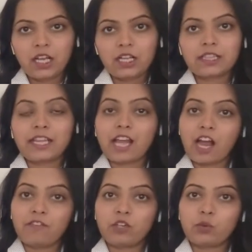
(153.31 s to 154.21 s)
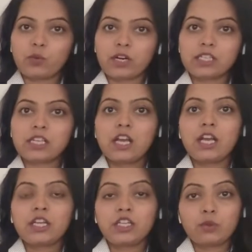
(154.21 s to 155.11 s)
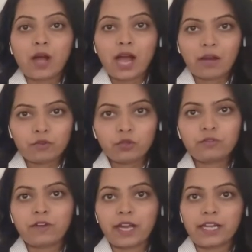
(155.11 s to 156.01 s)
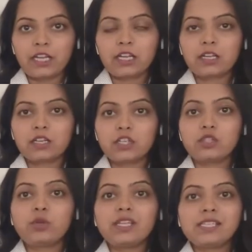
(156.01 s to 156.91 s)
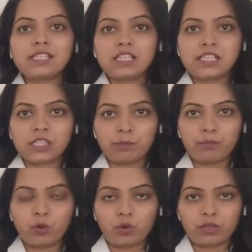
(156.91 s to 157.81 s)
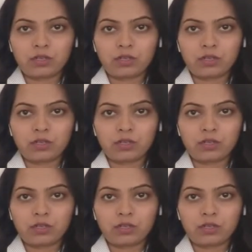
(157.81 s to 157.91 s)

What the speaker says: Then afterwards you have to find judicial support